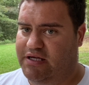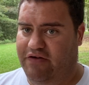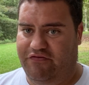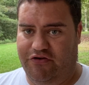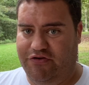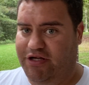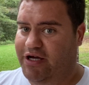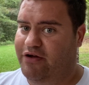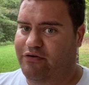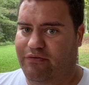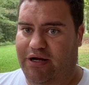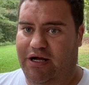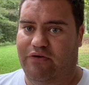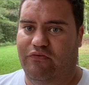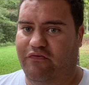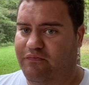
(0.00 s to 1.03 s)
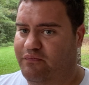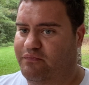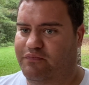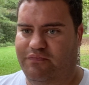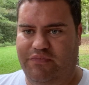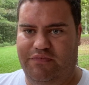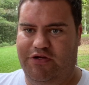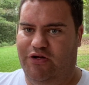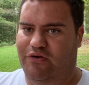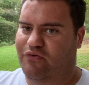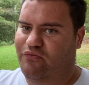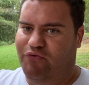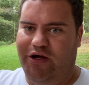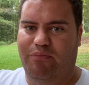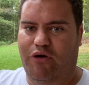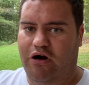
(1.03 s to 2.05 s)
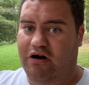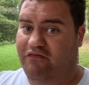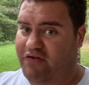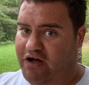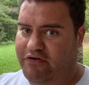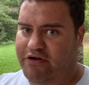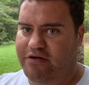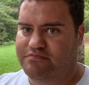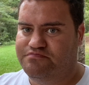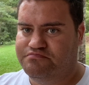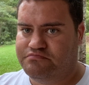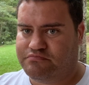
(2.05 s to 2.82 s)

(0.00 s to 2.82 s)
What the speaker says: after digging around with, rebar. I found it,